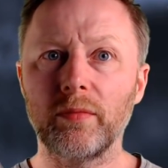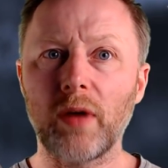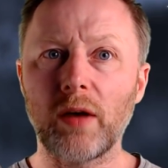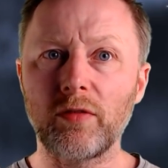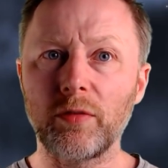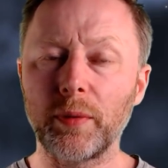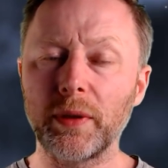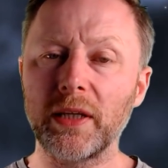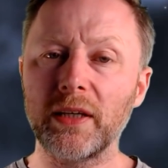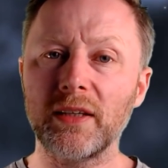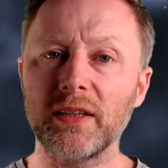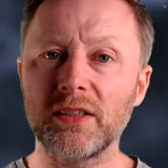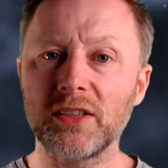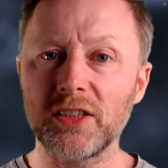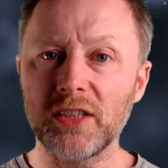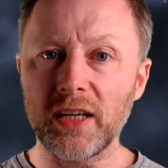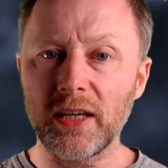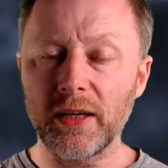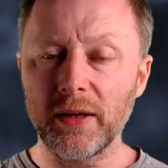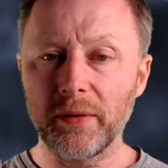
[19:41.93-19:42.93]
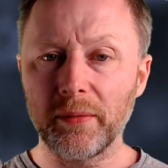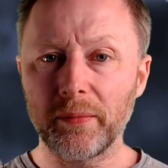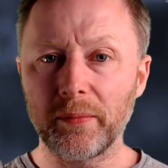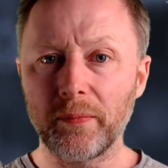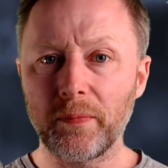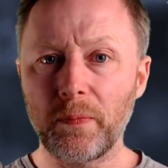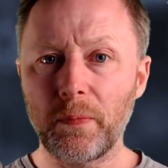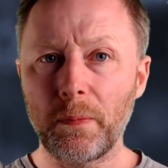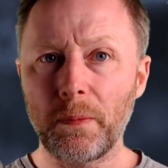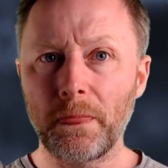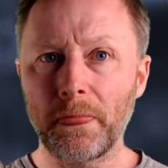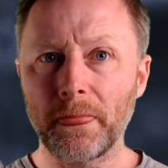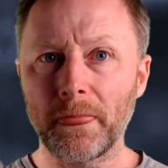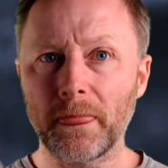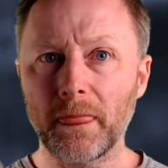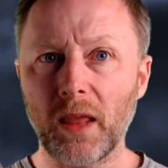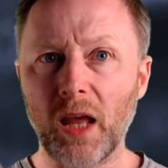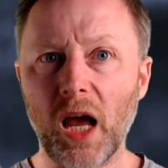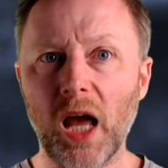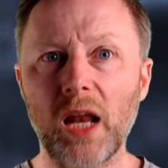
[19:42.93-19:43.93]
Everybody could see.
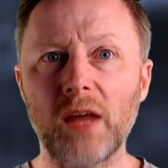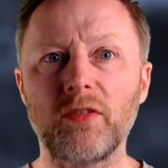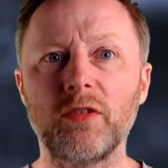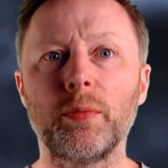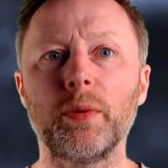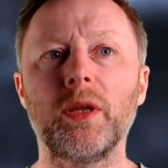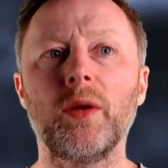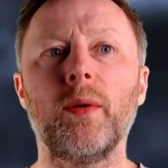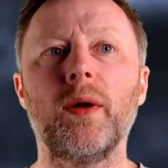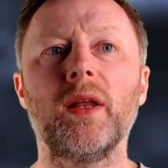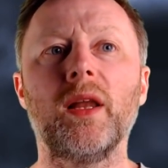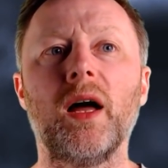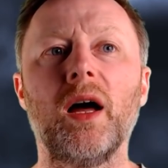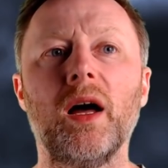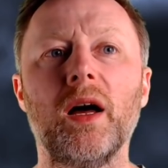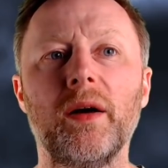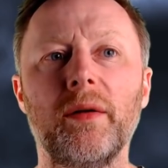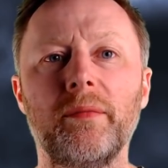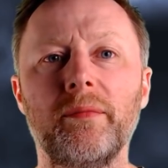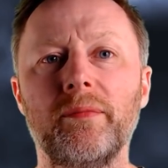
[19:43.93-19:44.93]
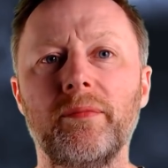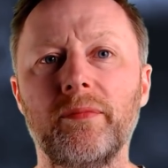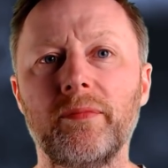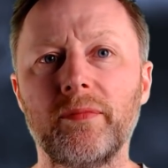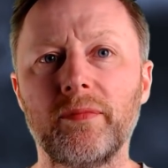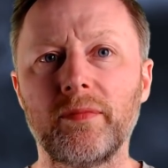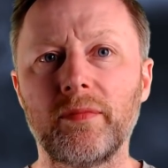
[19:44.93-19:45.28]
And everybody went like that.